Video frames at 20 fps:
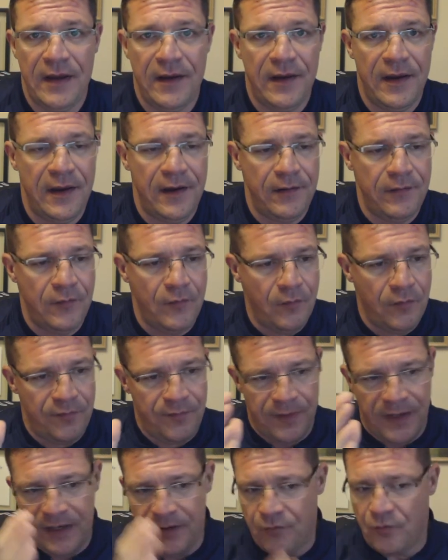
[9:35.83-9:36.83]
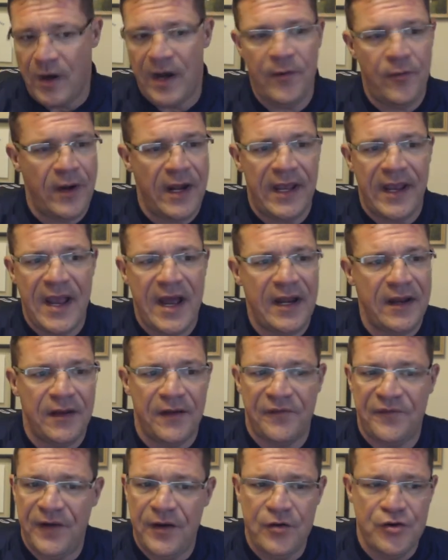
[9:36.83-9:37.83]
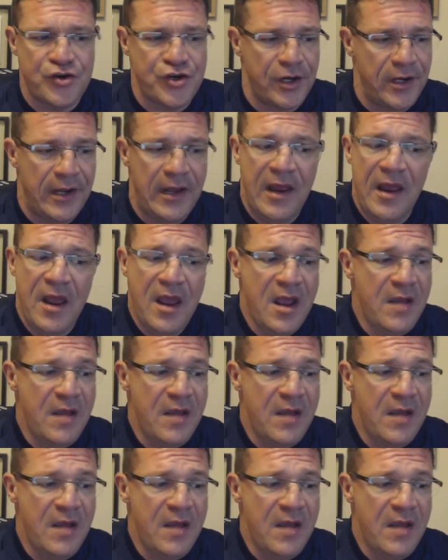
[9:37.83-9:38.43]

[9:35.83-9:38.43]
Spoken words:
And get right when I got into Fusion,